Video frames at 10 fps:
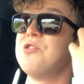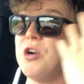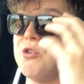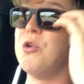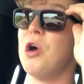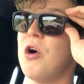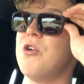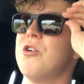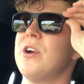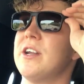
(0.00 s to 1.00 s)
You know
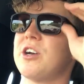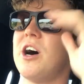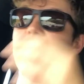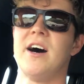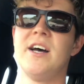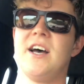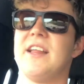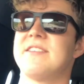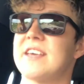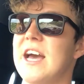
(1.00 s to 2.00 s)
you're in a car
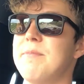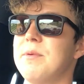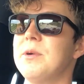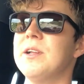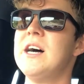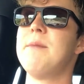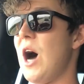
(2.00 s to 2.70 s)
that's capable.